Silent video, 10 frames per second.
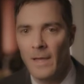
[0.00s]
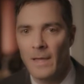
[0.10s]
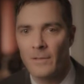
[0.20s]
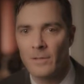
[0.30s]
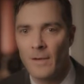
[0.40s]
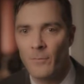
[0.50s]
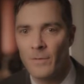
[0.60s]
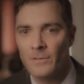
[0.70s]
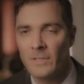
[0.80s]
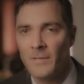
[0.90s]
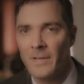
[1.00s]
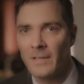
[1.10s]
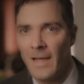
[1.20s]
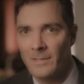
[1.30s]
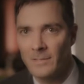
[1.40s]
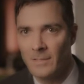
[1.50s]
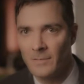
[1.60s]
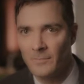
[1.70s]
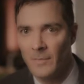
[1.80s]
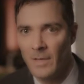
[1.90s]
and they're left with significant
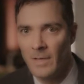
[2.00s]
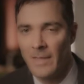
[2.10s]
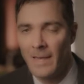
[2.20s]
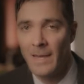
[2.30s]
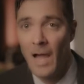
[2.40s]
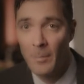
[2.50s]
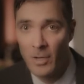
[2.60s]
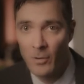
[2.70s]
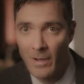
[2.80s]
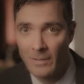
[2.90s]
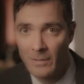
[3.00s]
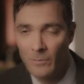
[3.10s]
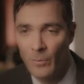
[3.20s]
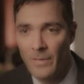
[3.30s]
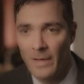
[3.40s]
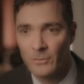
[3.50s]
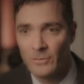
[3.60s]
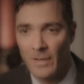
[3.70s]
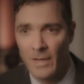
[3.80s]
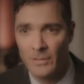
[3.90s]
laxity that cannot be corrected with
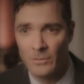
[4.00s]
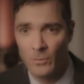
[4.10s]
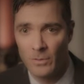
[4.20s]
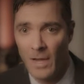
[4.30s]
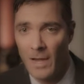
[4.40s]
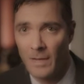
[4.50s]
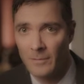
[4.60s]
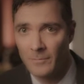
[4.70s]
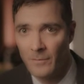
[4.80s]
exercise or dieting.